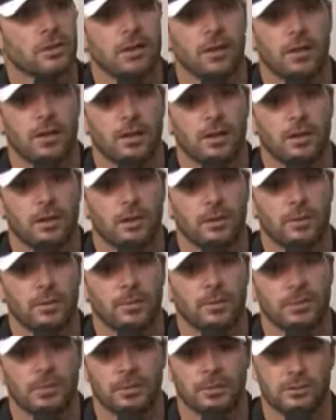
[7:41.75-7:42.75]

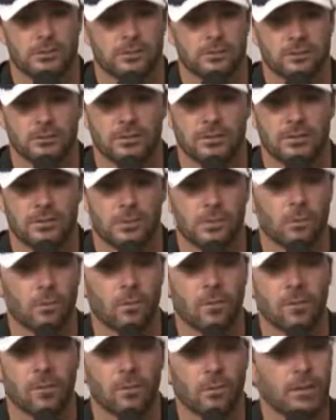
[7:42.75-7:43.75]
And it's
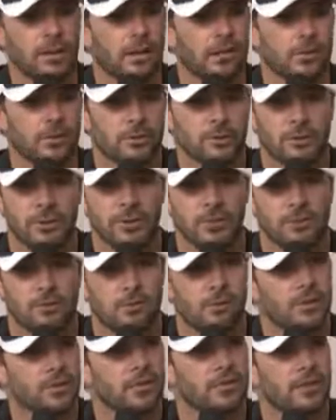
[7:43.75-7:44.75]
one or the other. You either have
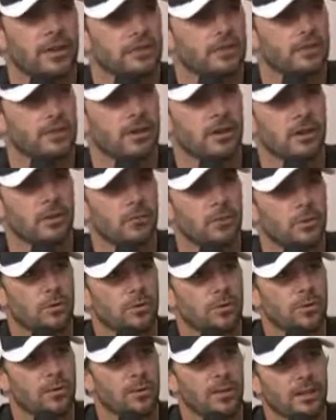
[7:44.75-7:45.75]
a really fast car and poor
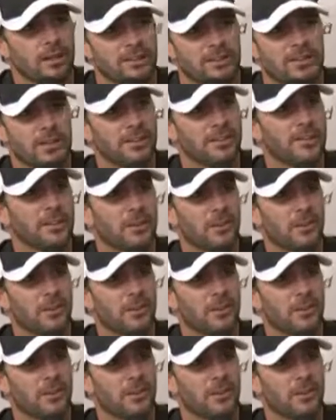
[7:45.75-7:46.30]
fuel mileage